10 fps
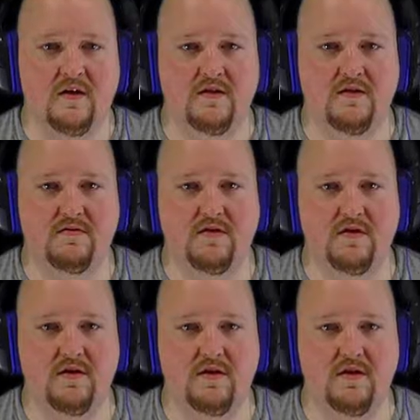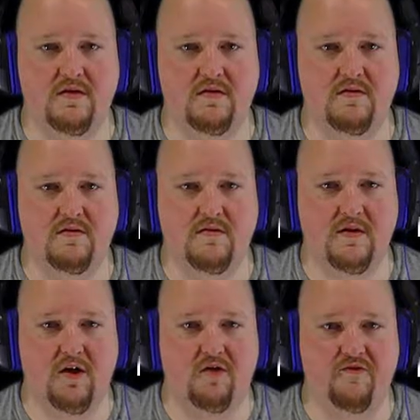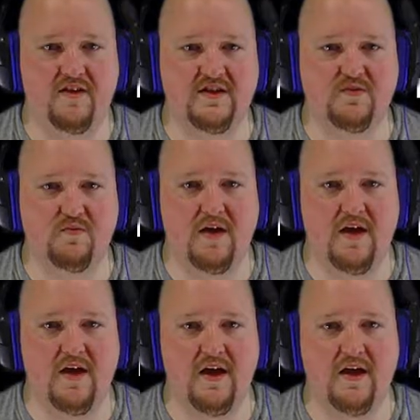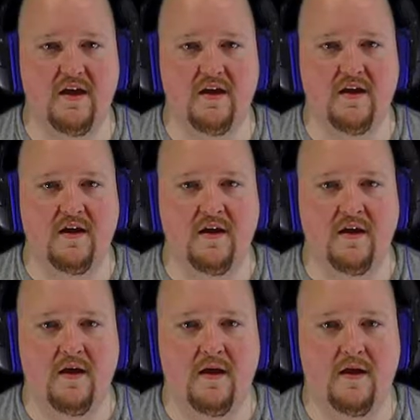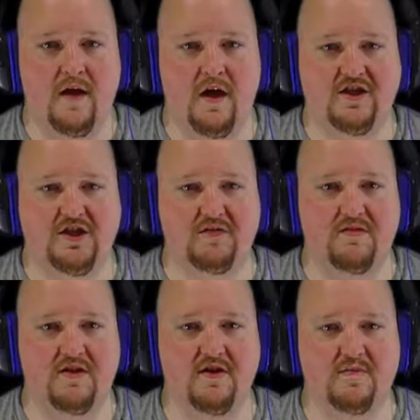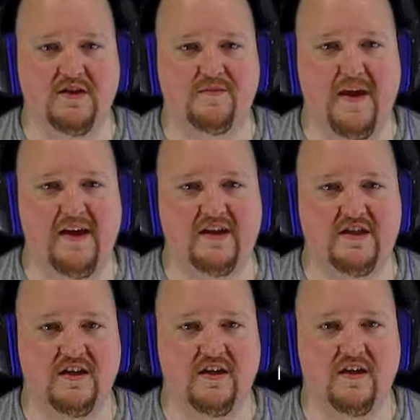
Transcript: Do do do do. Over this way. Ah shoot, you took my space!